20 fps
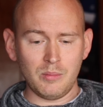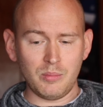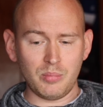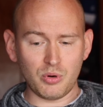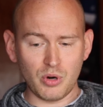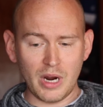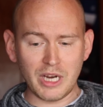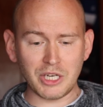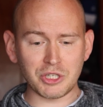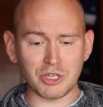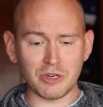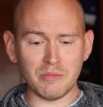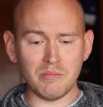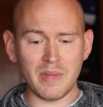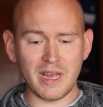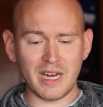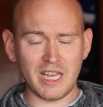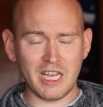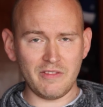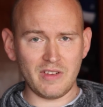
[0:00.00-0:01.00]
pressure
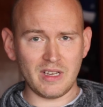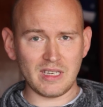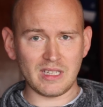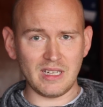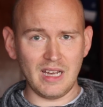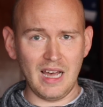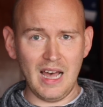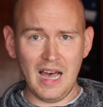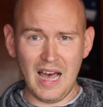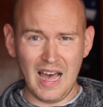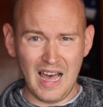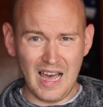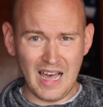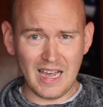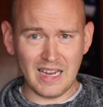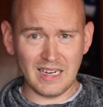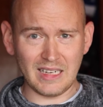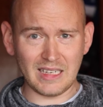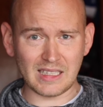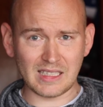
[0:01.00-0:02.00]
many of us to
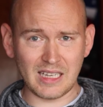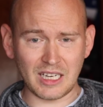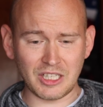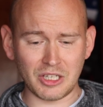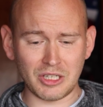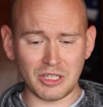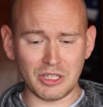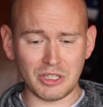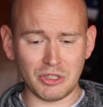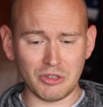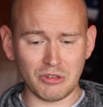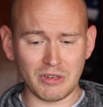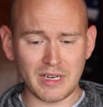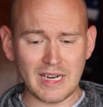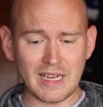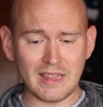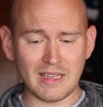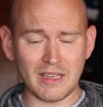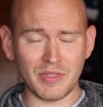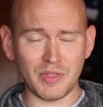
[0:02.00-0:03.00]
hide to such a
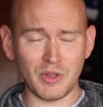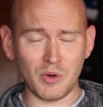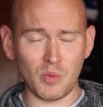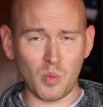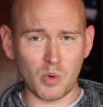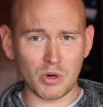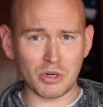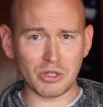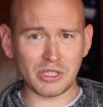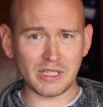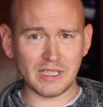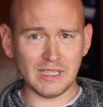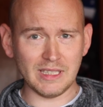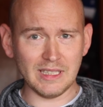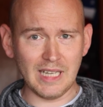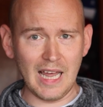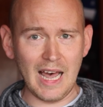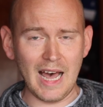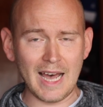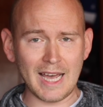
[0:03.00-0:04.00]
degree that the worst
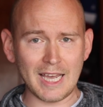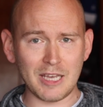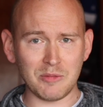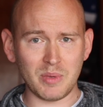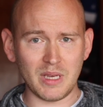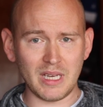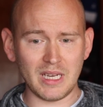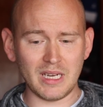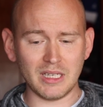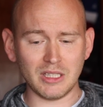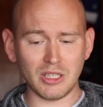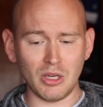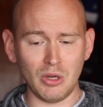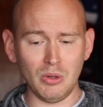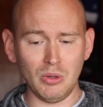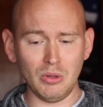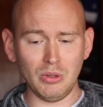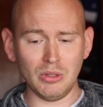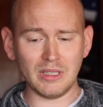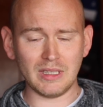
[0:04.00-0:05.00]
lie being
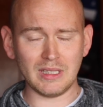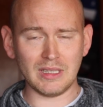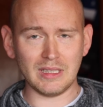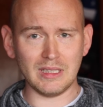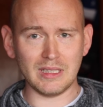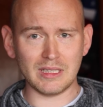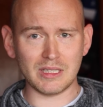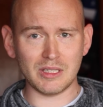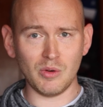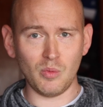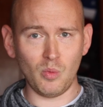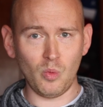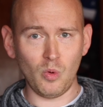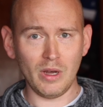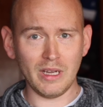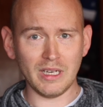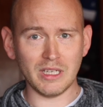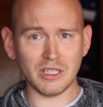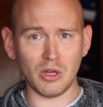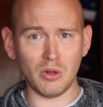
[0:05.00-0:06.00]
told is the
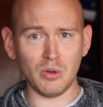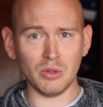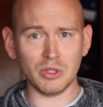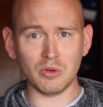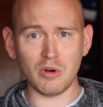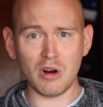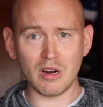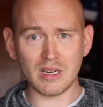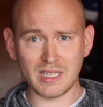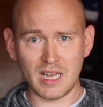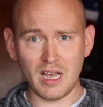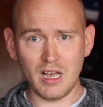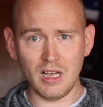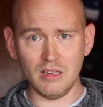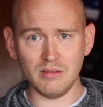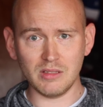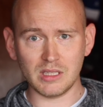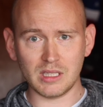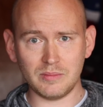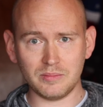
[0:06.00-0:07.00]
one told to
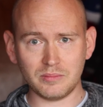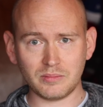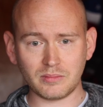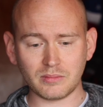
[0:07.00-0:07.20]
ourselves.